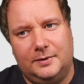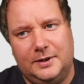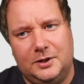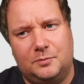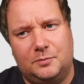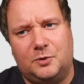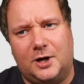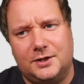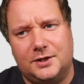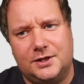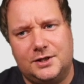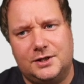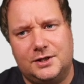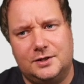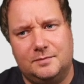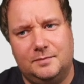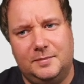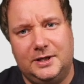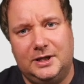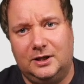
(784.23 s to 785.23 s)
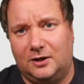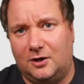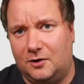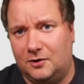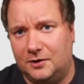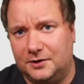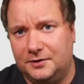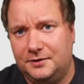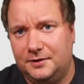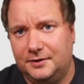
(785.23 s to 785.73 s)
the process is a bit
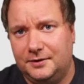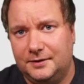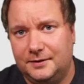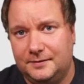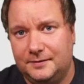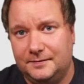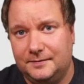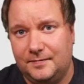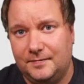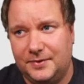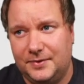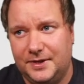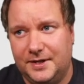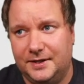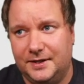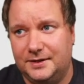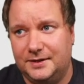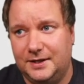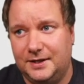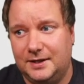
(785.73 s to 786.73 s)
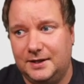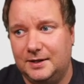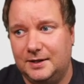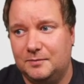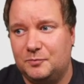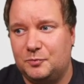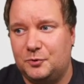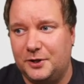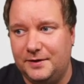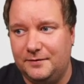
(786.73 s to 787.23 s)
longer than the
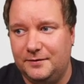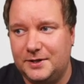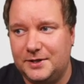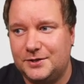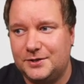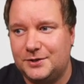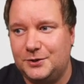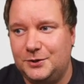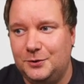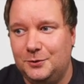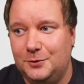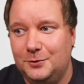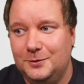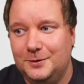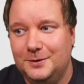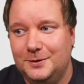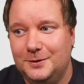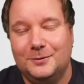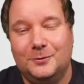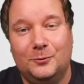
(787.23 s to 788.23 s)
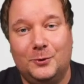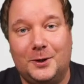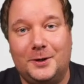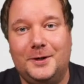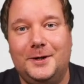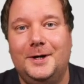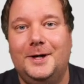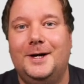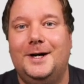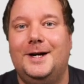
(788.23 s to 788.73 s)
previous two
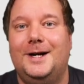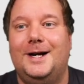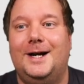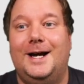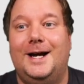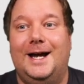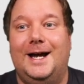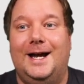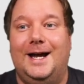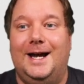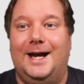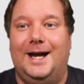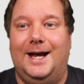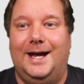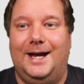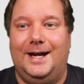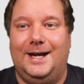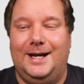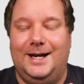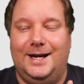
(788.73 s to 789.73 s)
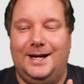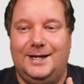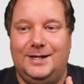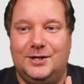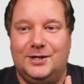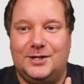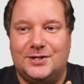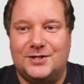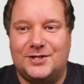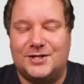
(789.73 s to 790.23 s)
were, you
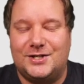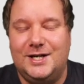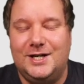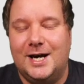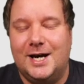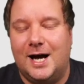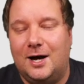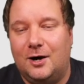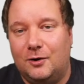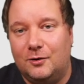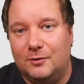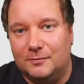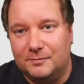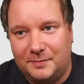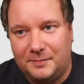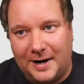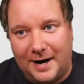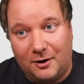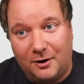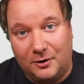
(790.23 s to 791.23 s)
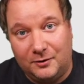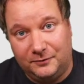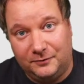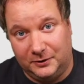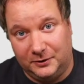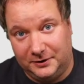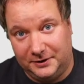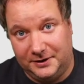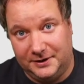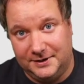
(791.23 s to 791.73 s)
can see how
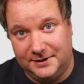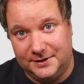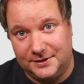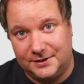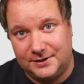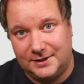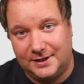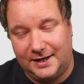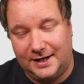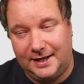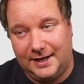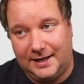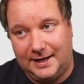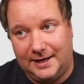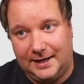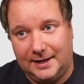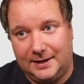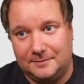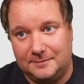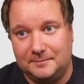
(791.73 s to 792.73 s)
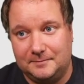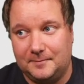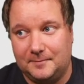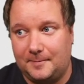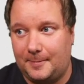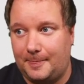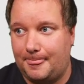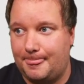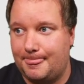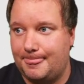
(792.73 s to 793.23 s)
powerful it is, and
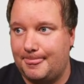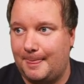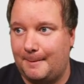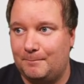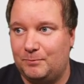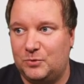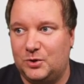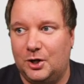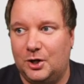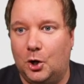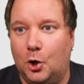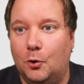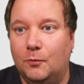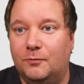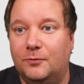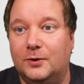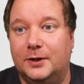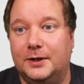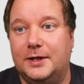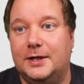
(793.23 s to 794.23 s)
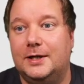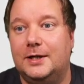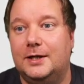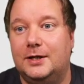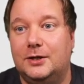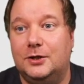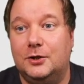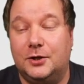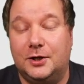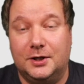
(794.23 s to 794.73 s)
hopefully
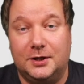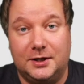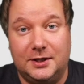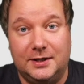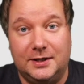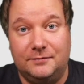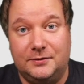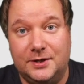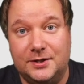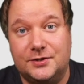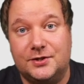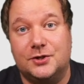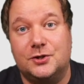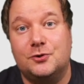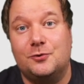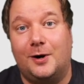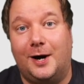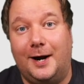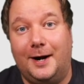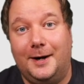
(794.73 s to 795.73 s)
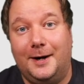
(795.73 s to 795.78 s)
you're going to give this a try.